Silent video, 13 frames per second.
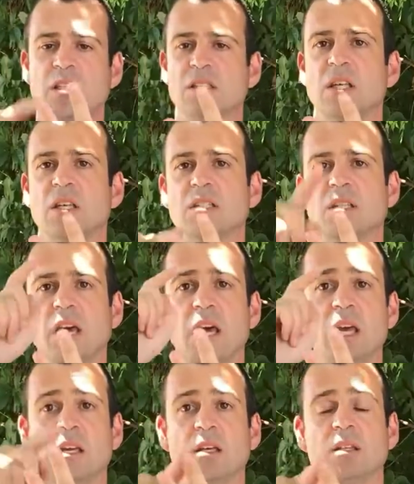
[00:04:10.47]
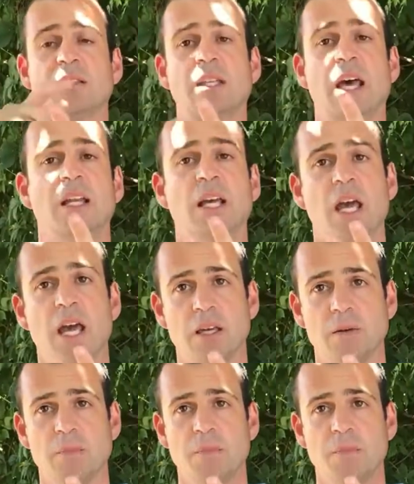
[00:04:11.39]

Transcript: 6K, 10K.